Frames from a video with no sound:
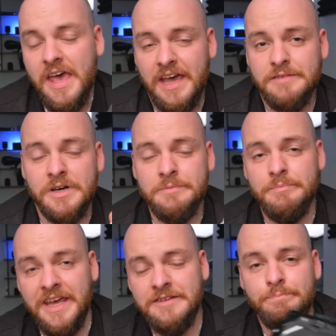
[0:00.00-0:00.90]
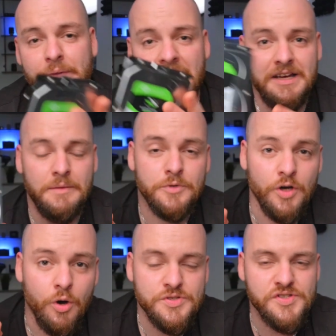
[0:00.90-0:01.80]
and my main backup
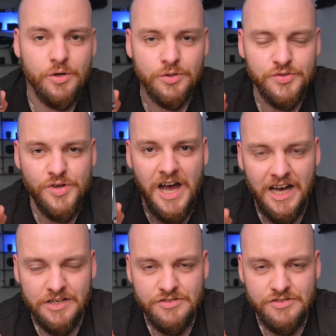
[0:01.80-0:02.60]
goes onto hard